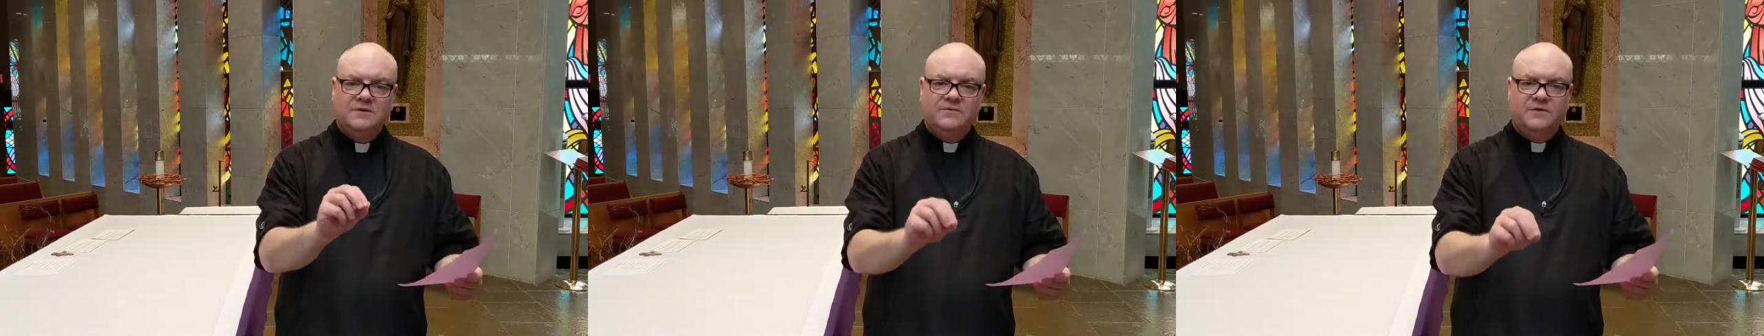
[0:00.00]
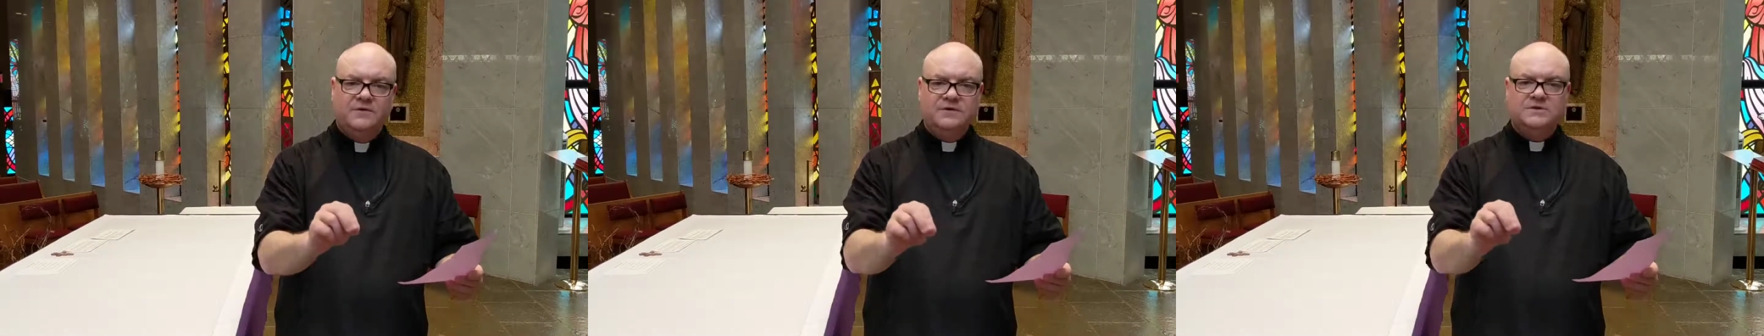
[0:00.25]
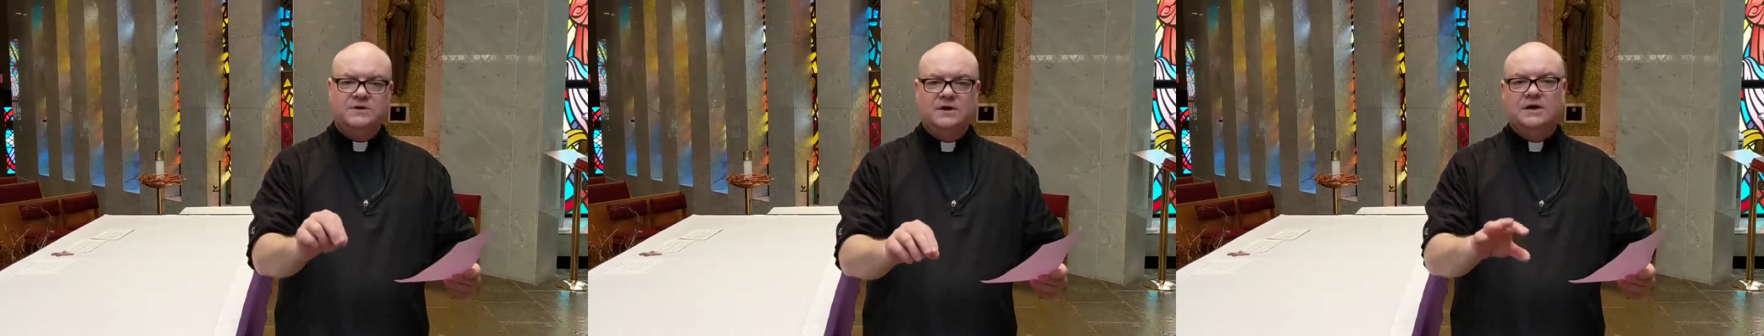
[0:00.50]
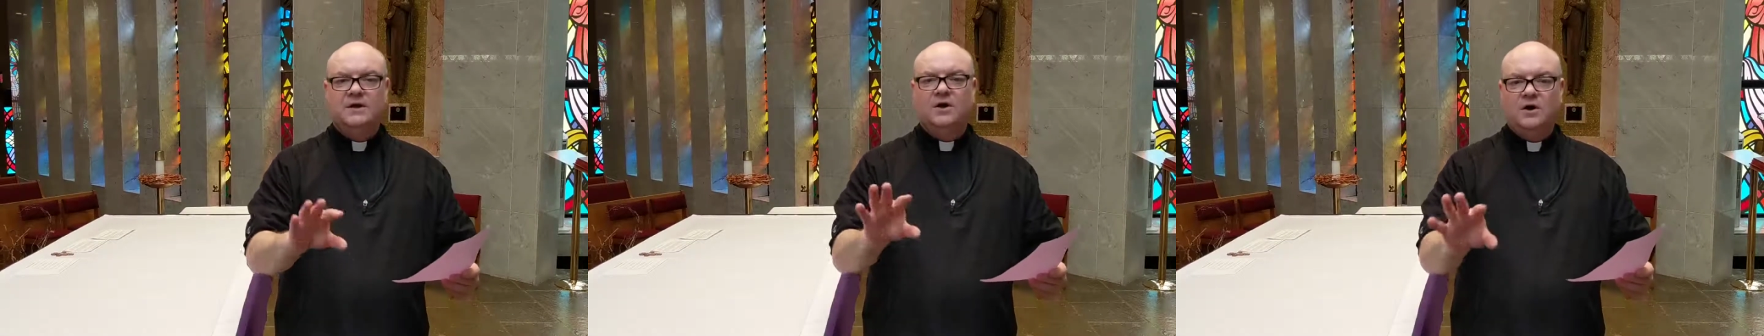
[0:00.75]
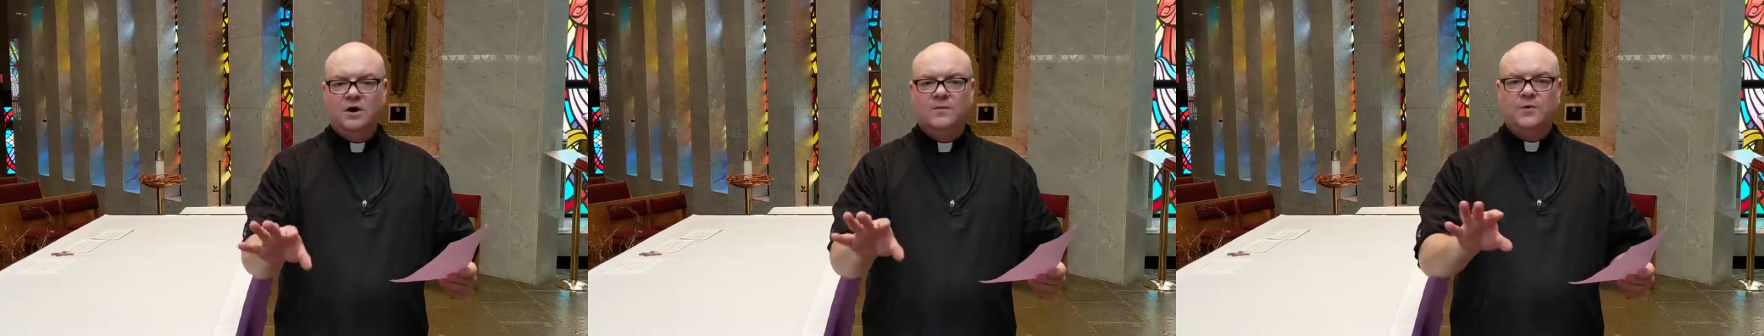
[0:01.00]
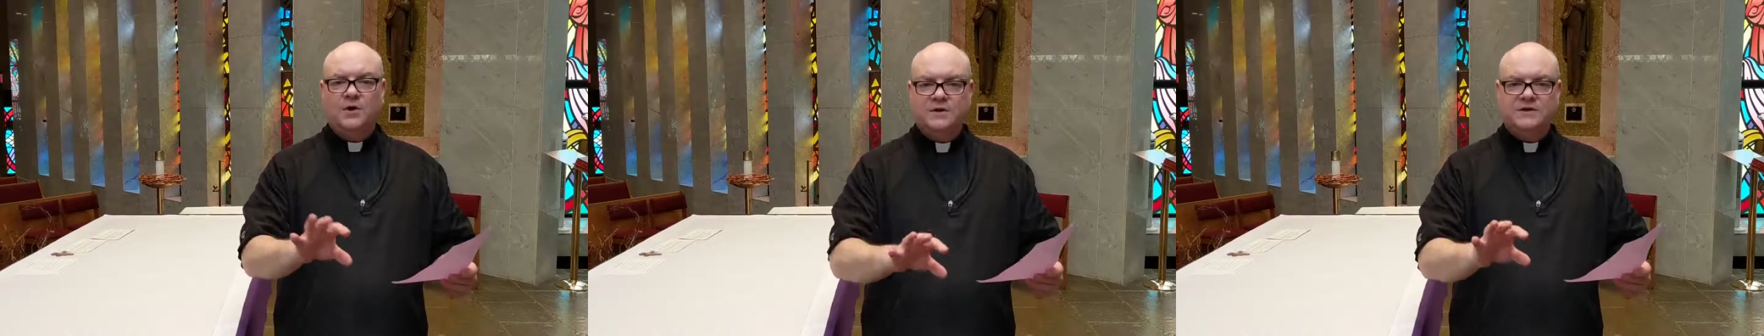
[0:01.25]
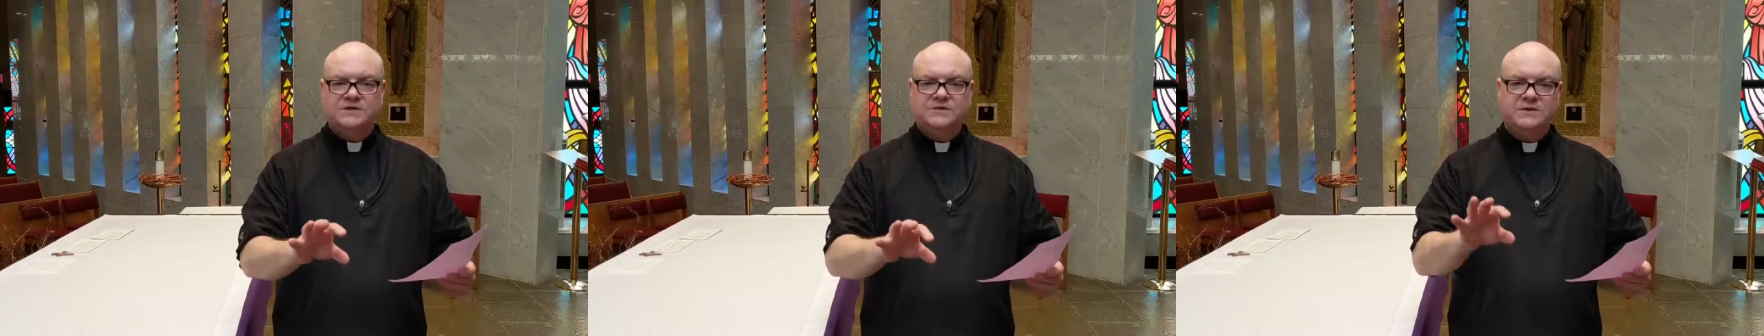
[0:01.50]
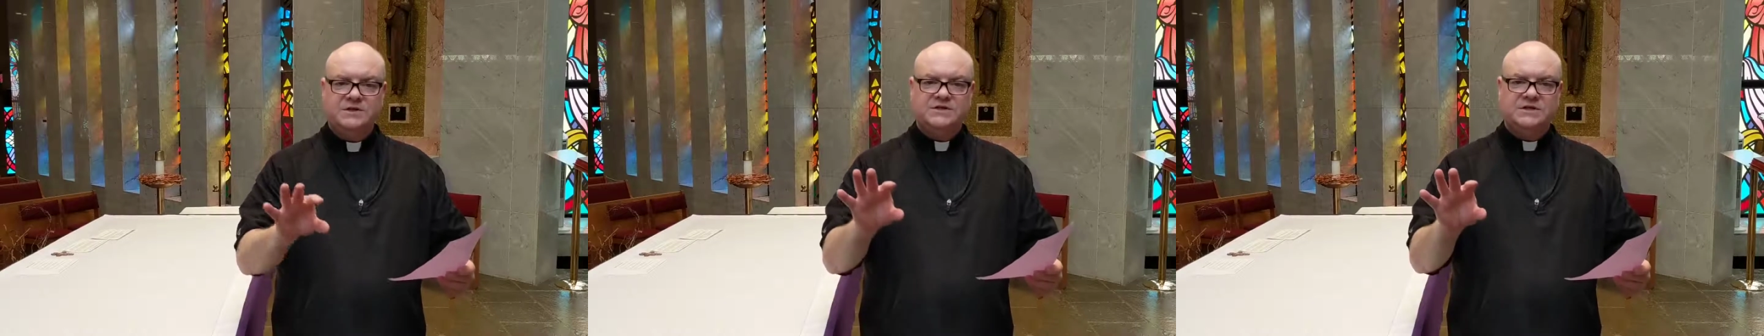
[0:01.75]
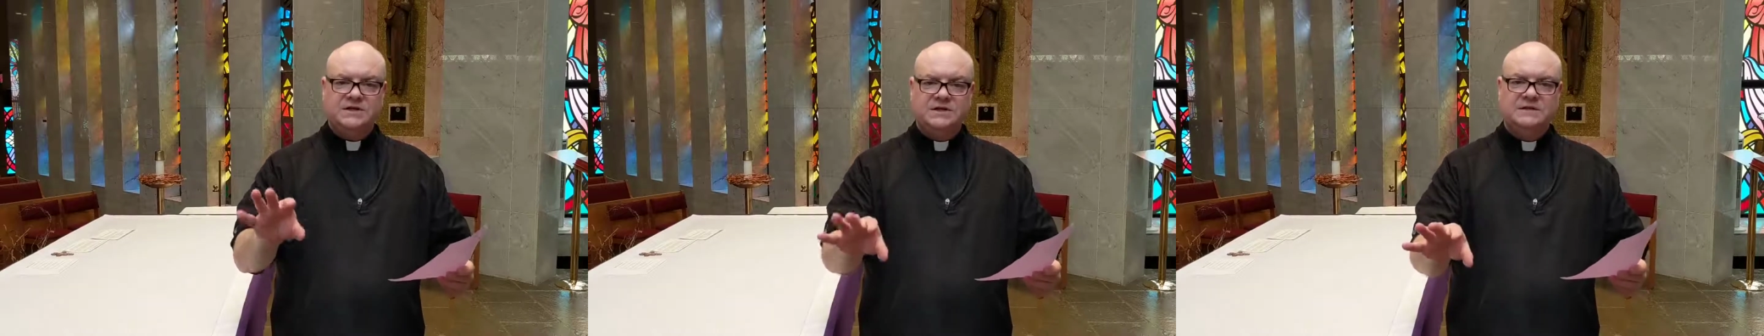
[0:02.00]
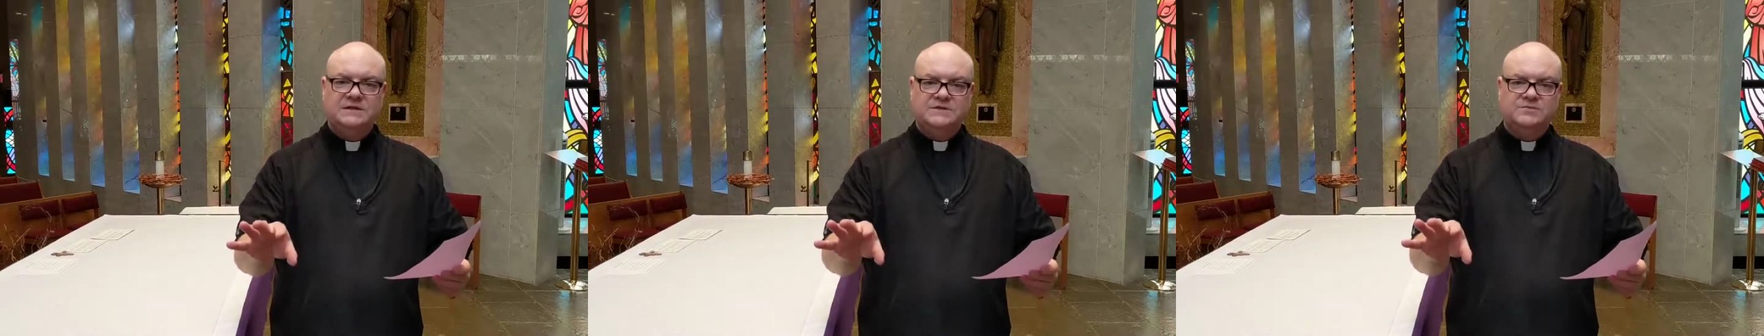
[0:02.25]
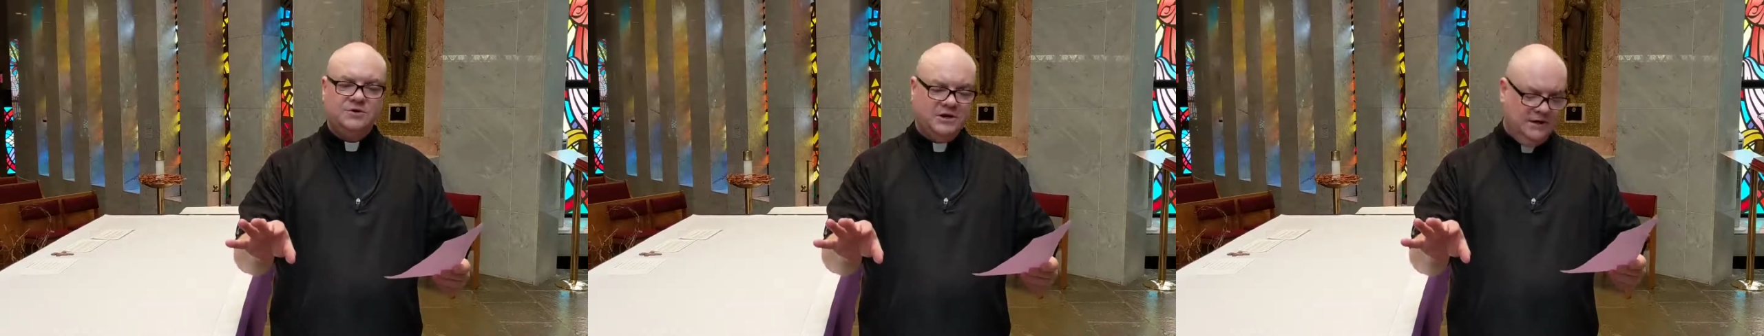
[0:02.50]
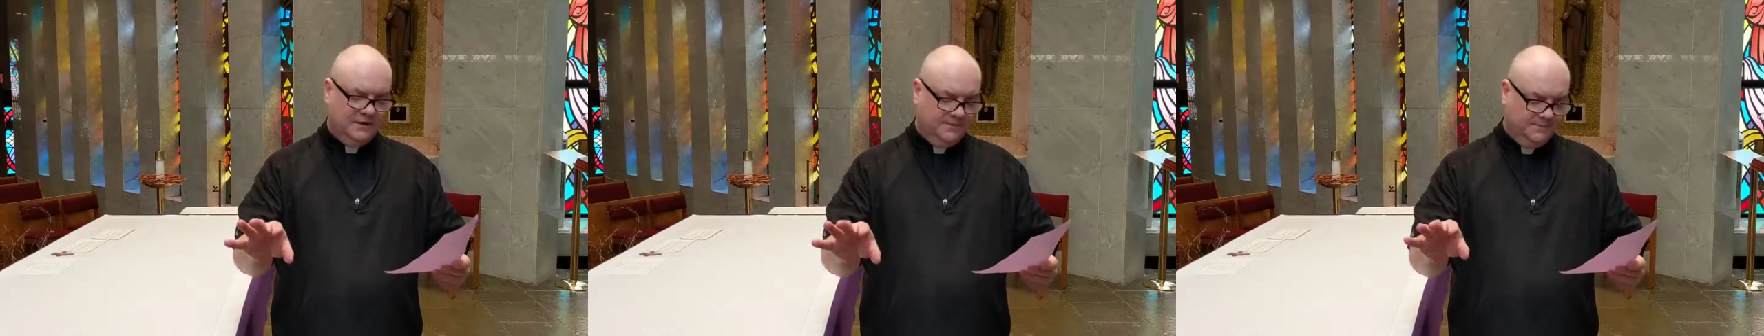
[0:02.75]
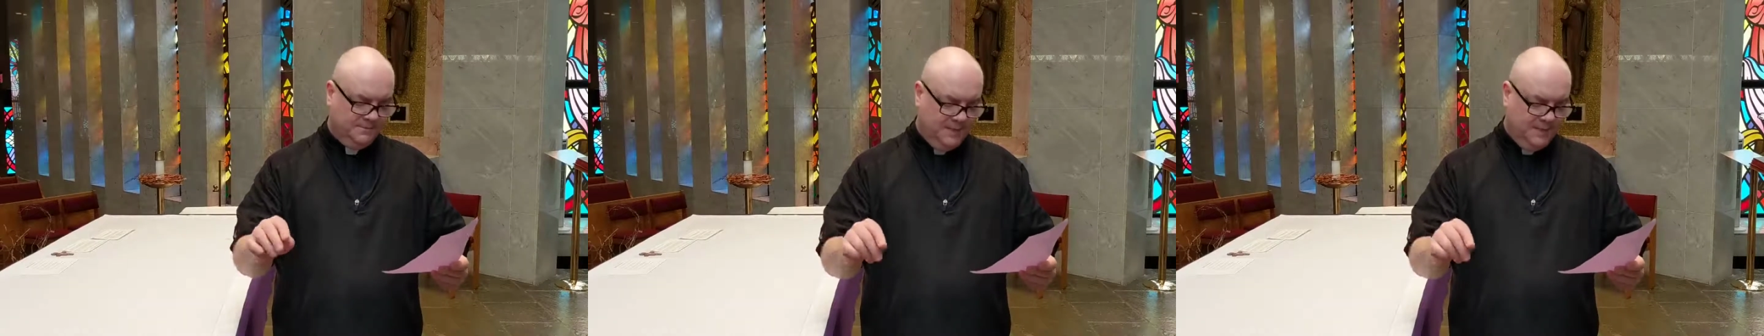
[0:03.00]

focus on our participation in this prayer.